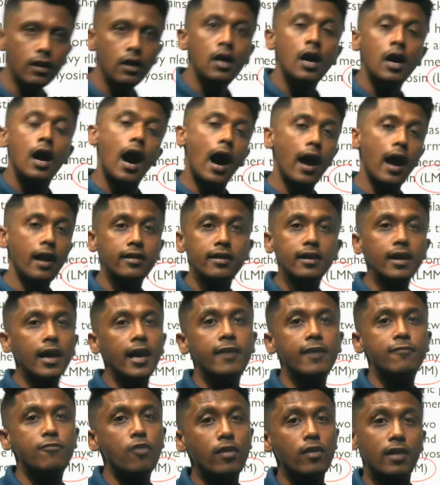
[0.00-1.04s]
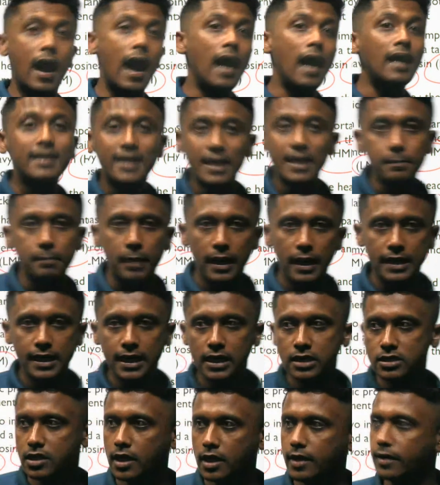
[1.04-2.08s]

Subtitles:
another head for actin binding site.